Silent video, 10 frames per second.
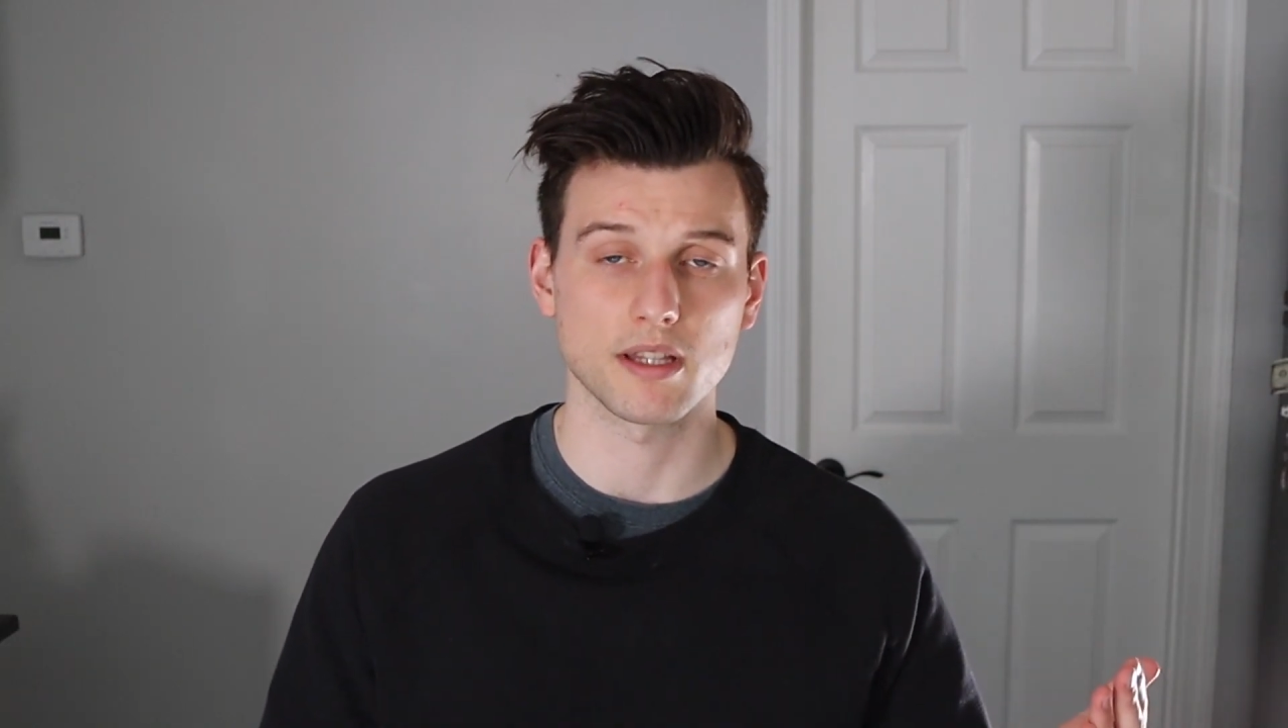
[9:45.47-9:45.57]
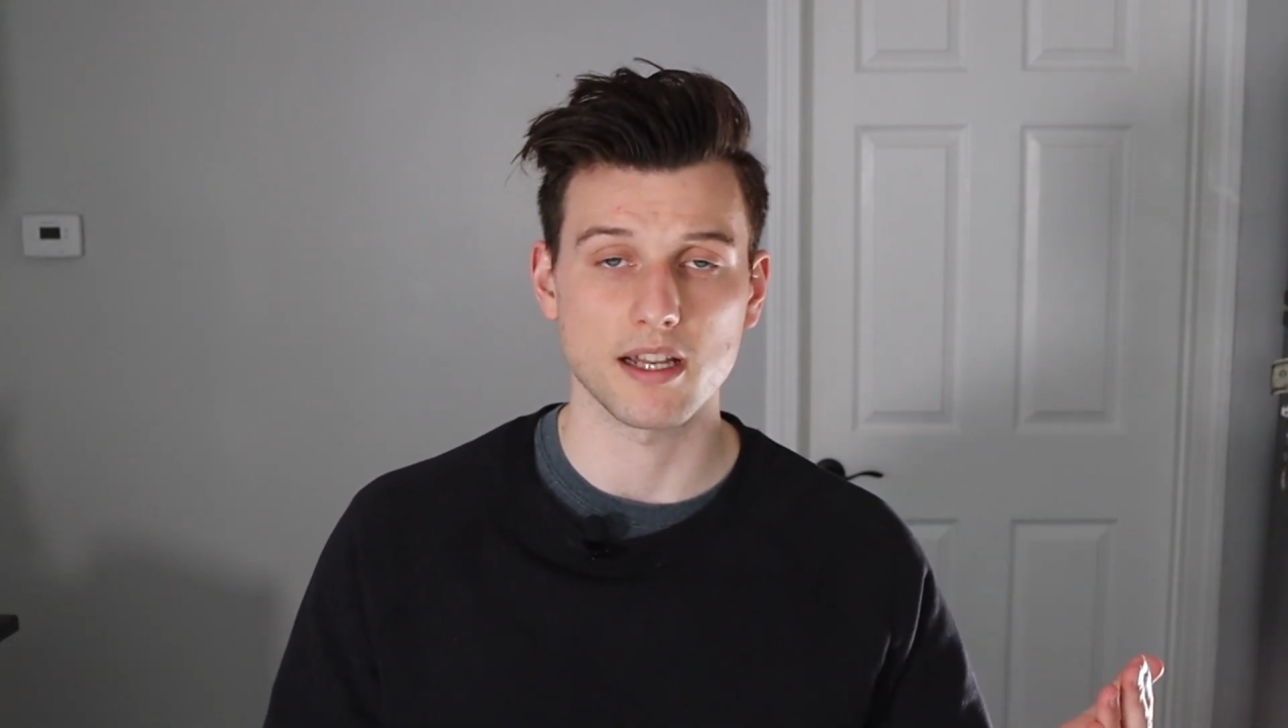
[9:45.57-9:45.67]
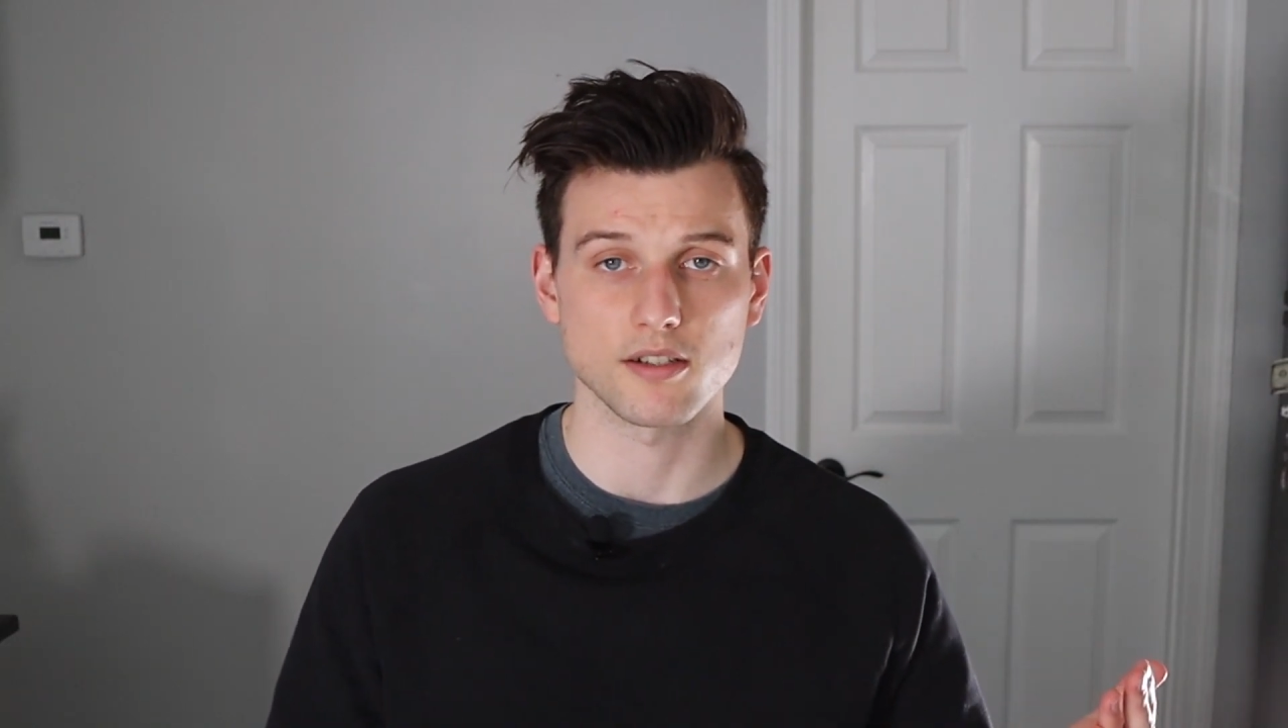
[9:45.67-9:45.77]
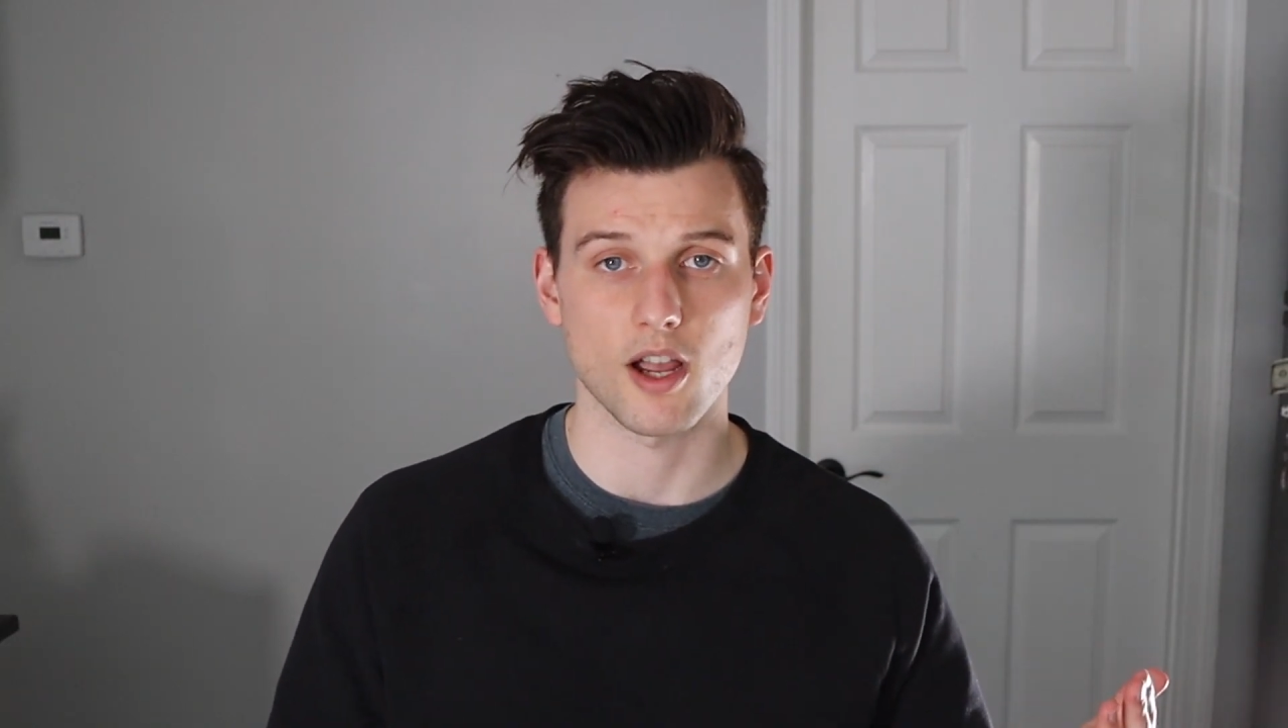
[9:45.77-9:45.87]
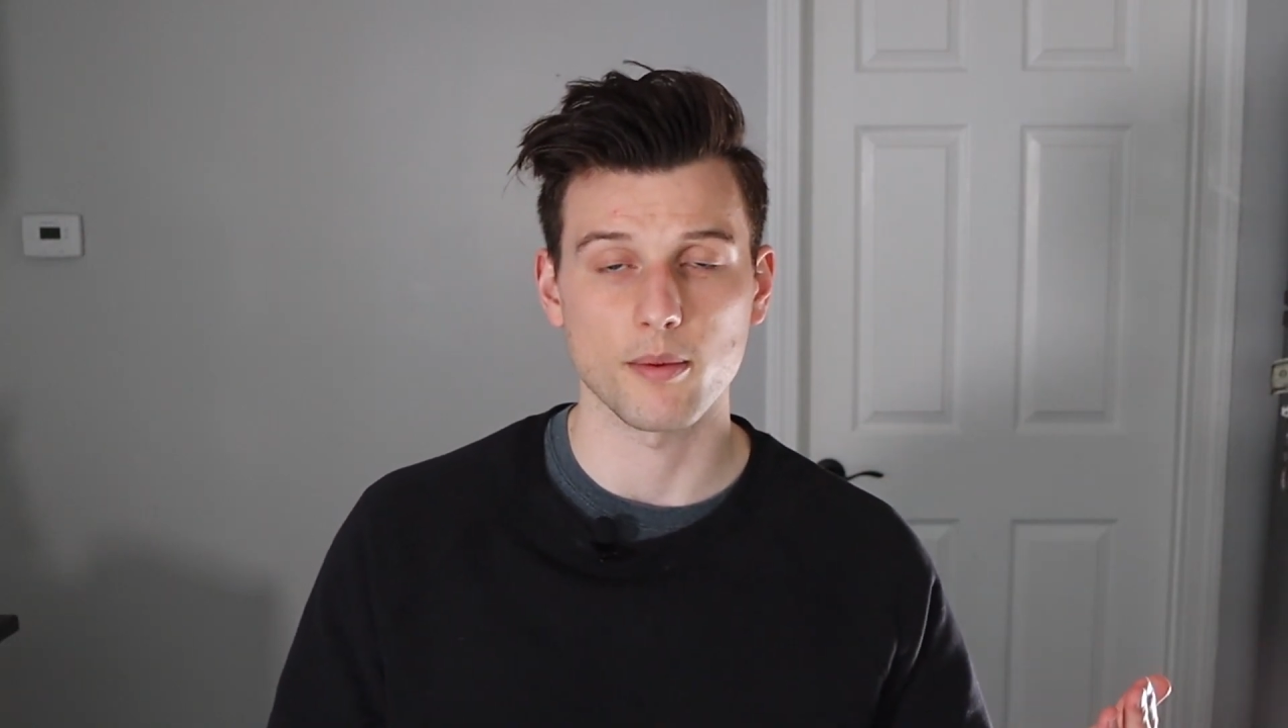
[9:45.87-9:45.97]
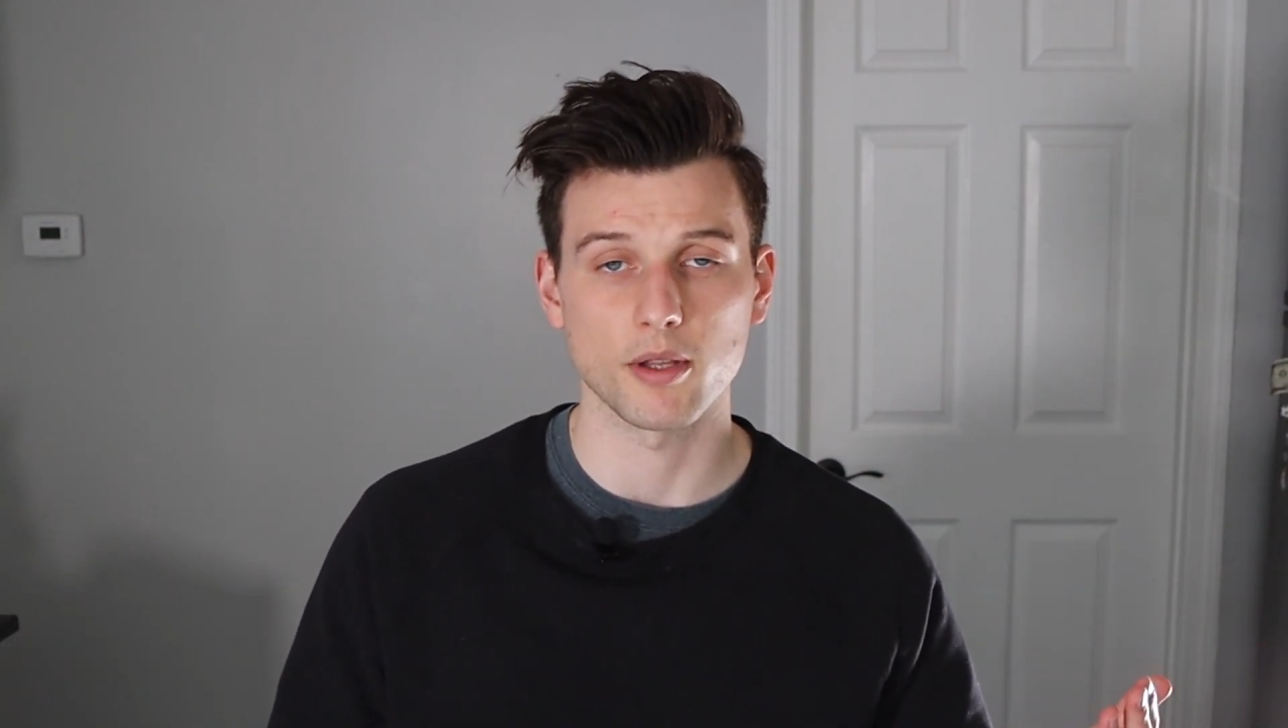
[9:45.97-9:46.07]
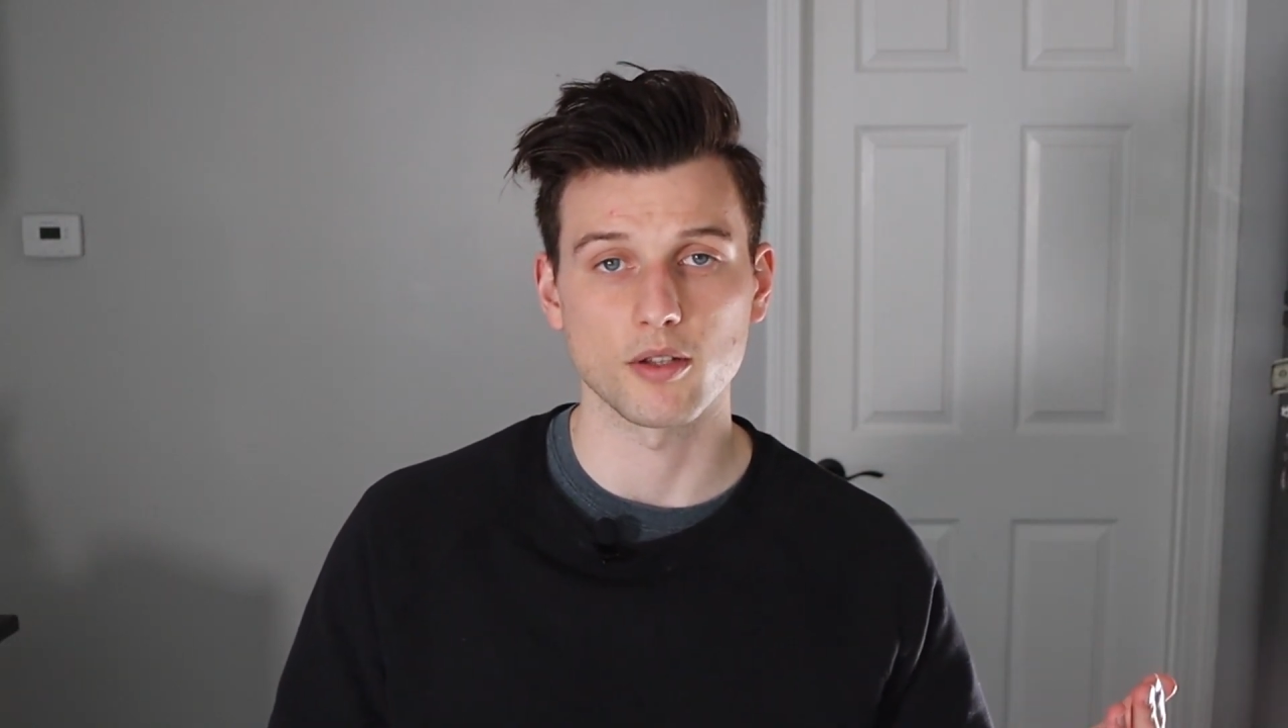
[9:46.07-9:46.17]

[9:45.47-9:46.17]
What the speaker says: that job that